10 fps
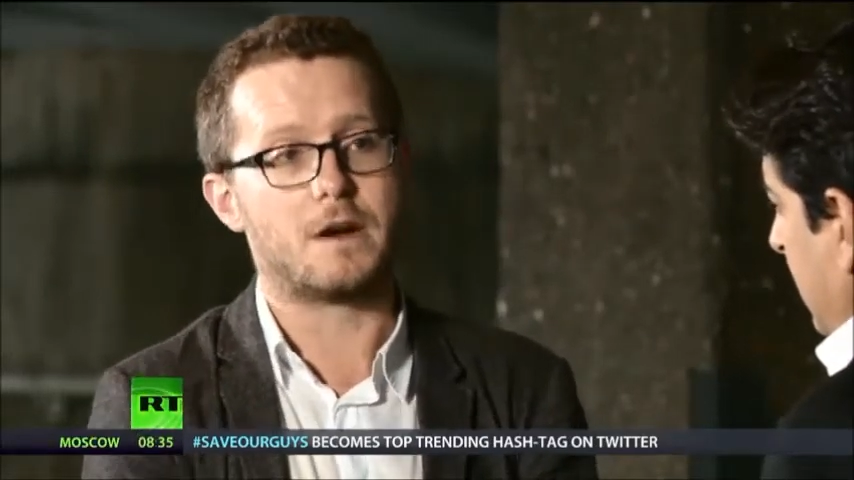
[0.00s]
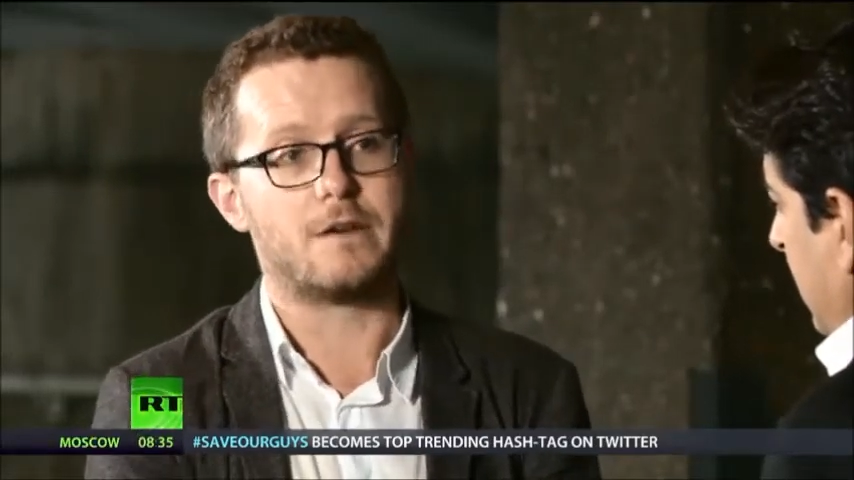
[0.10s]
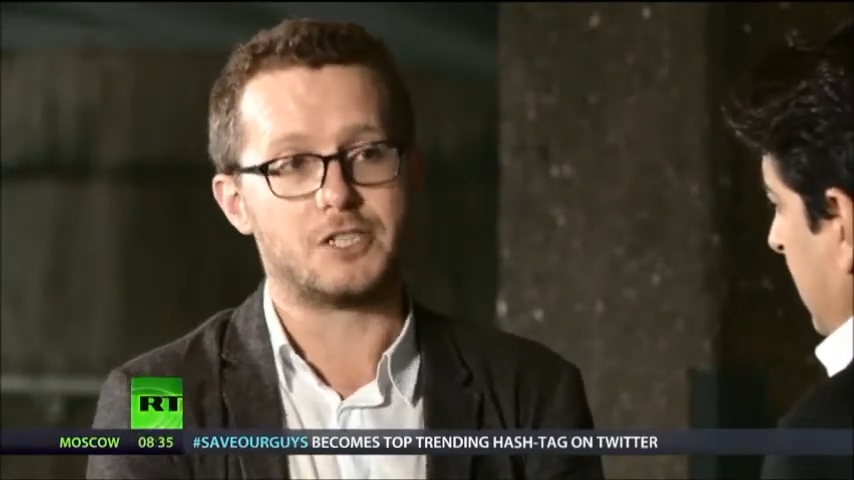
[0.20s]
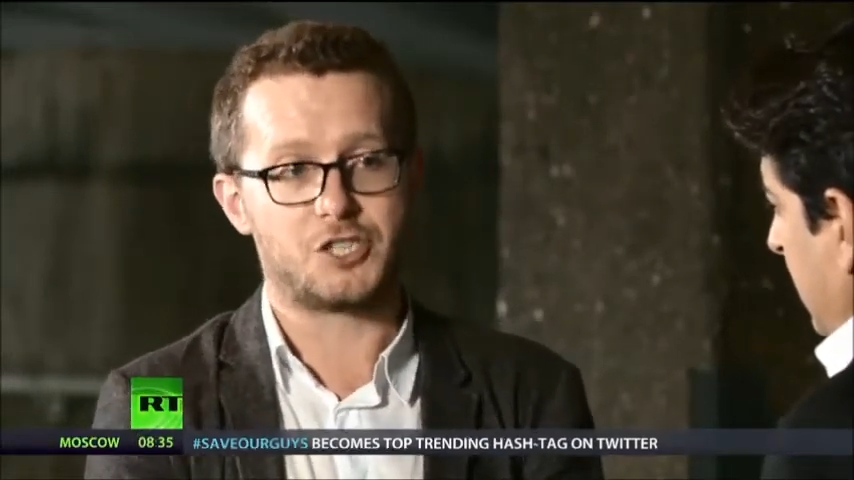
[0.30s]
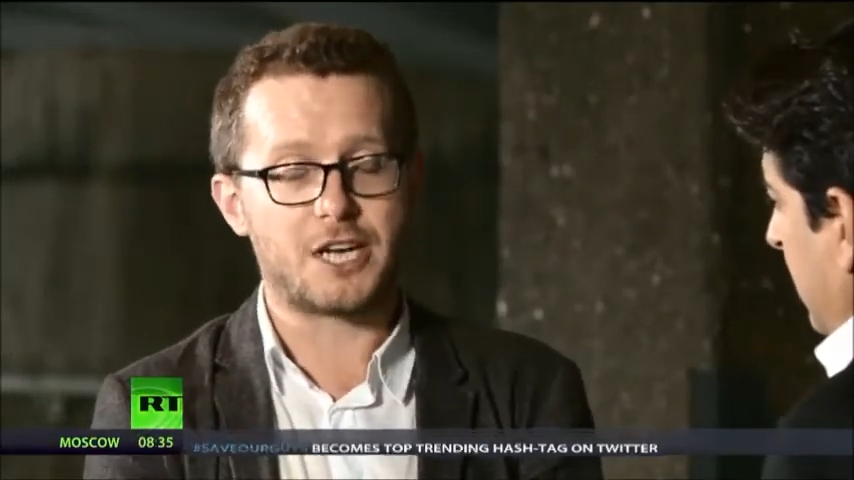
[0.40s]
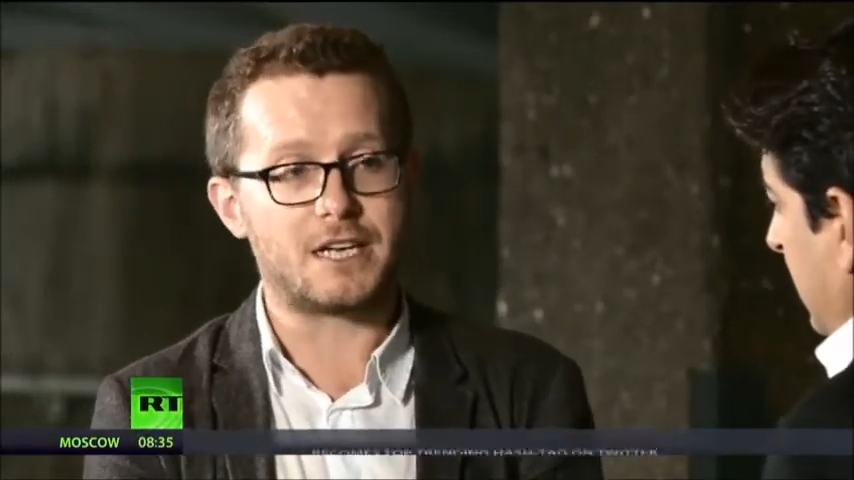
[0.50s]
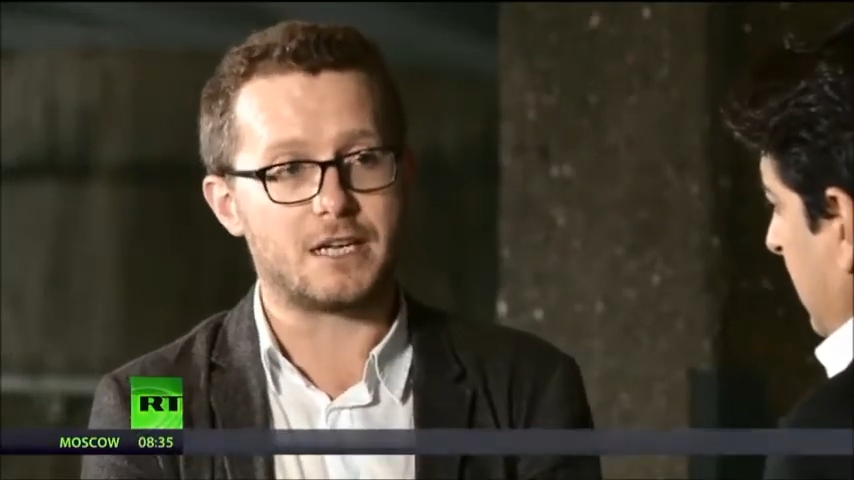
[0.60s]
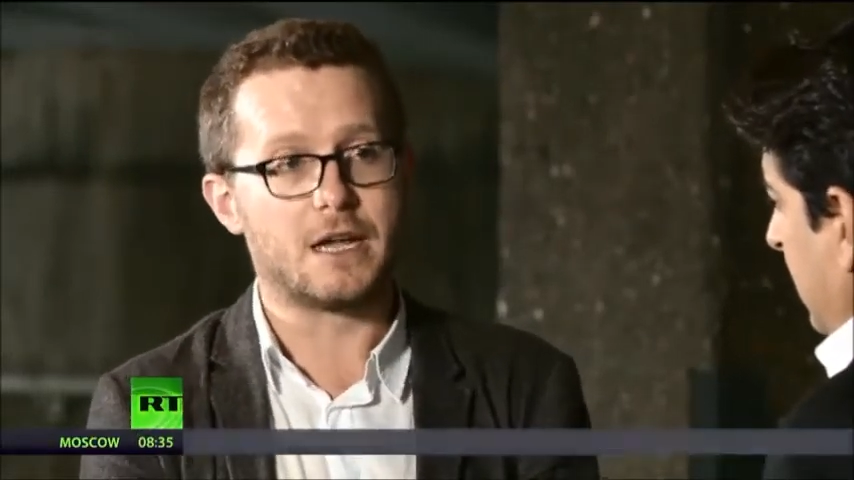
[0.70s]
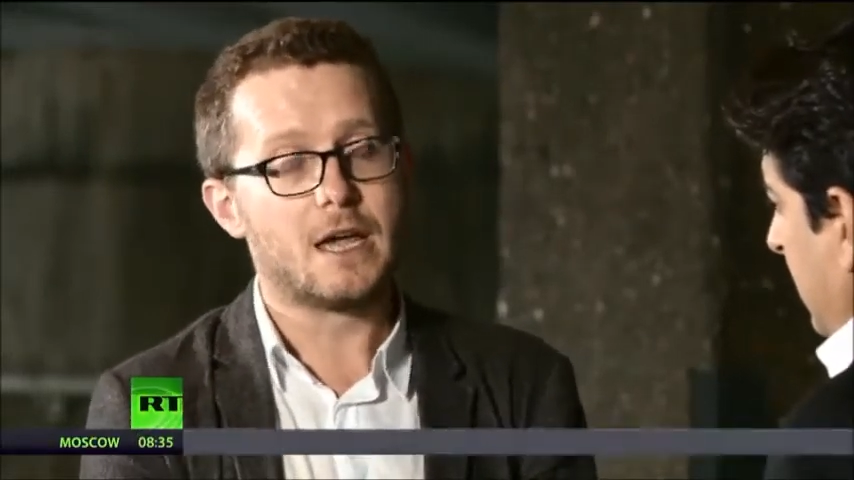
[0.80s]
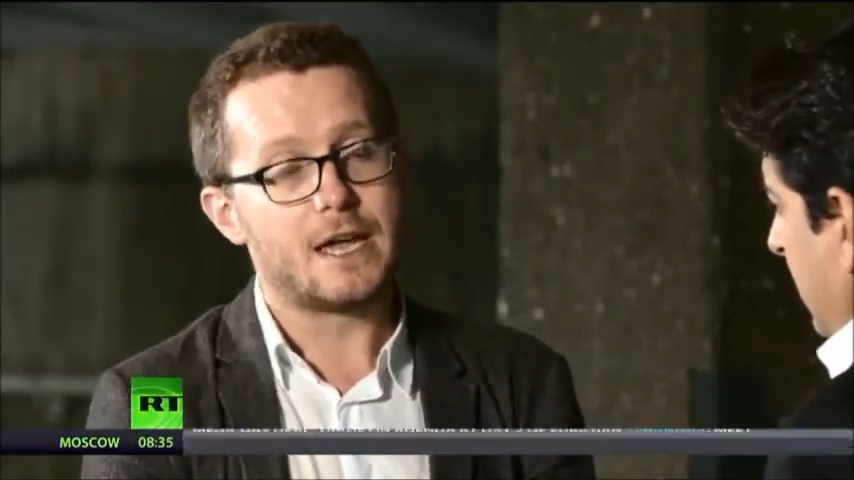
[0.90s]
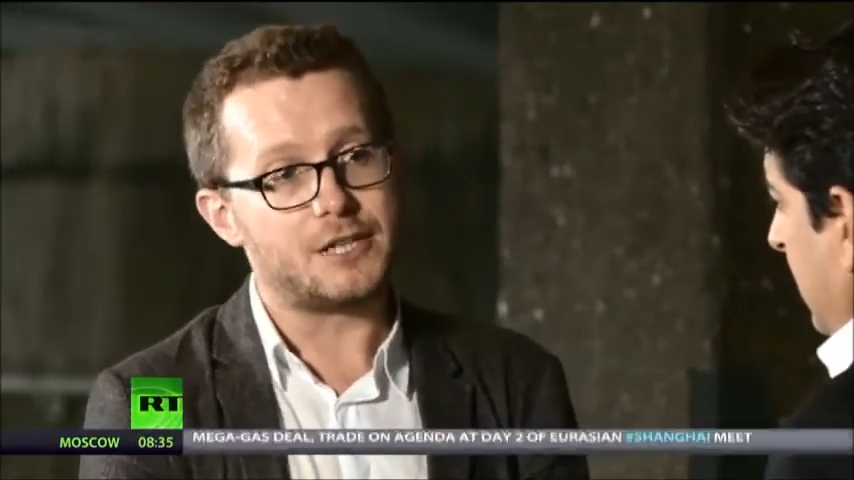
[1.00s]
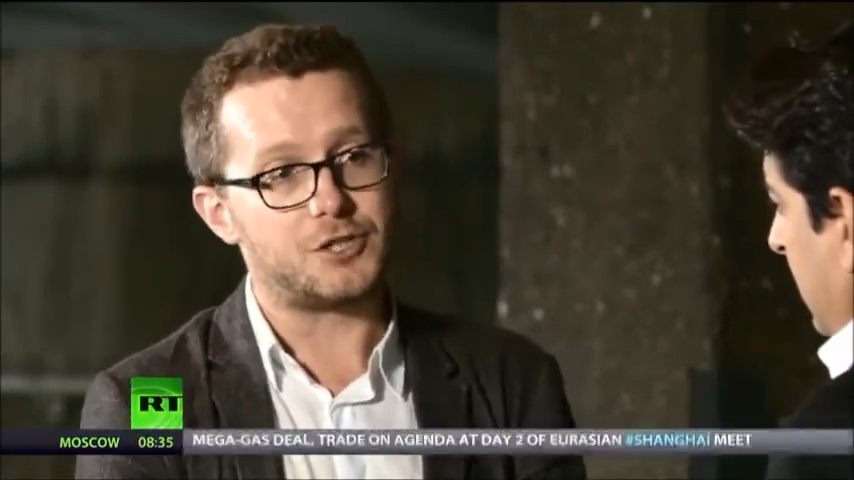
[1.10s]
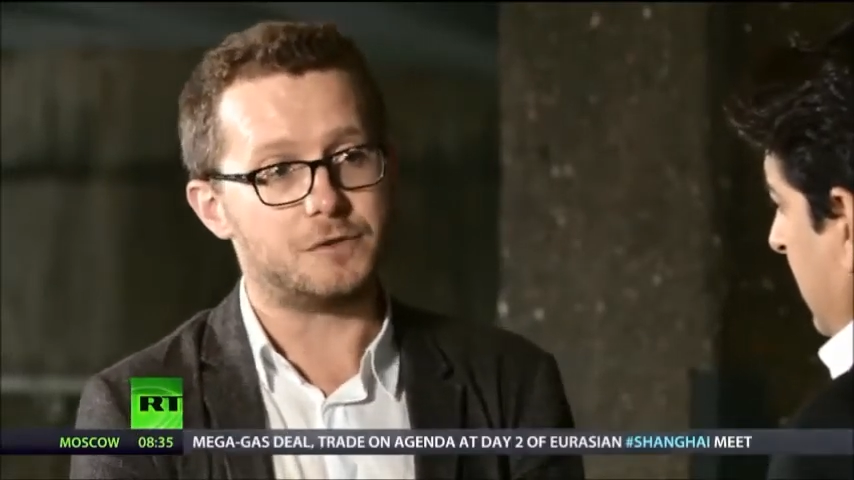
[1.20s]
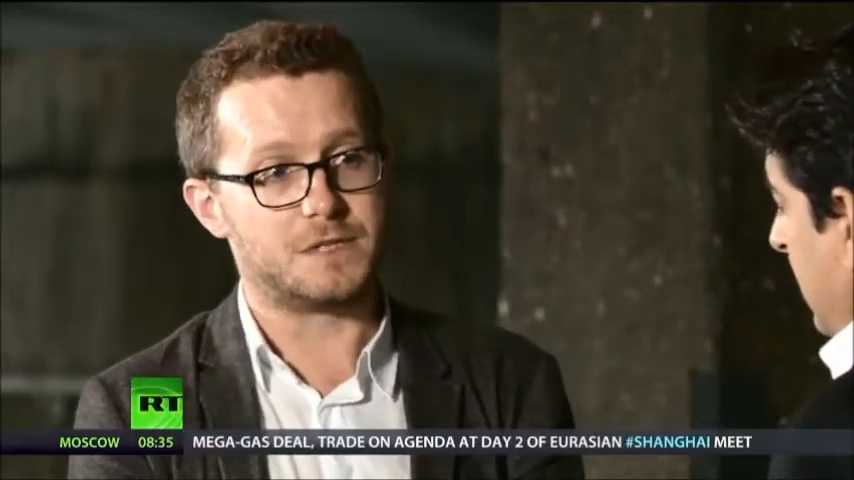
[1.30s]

very shaky issues